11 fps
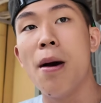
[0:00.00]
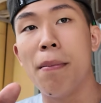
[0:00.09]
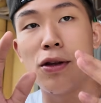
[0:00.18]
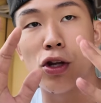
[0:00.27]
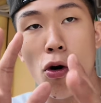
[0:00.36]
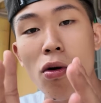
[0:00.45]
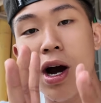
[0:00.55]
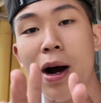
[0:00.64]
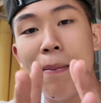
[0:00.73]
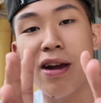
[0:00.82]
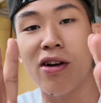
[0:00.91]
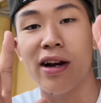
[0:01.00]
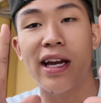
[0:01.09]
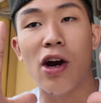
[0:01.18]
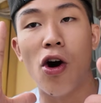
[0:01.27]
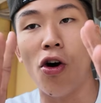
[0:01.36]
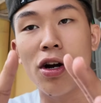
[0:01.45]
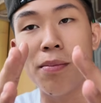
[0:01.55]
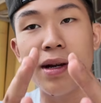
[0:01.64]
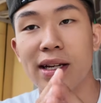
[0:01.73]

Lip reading: But don't come here and get all the meat.